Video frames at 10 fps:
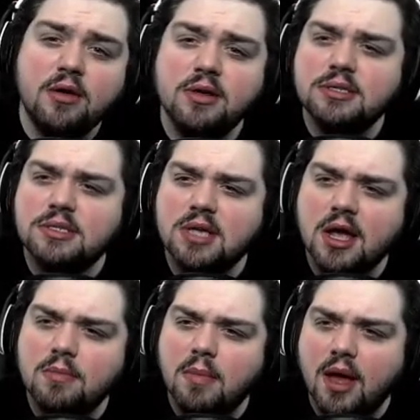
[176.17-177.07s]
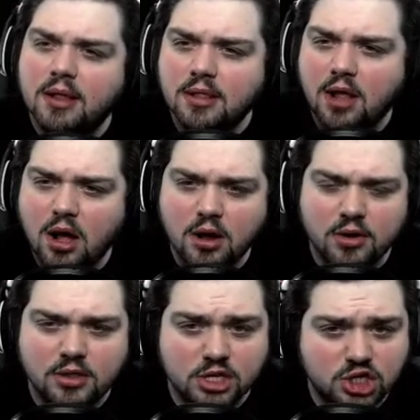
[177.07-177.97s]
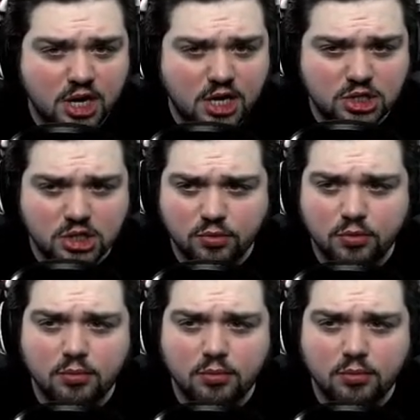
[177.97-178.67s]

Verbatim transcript: inside my locker in the changing room.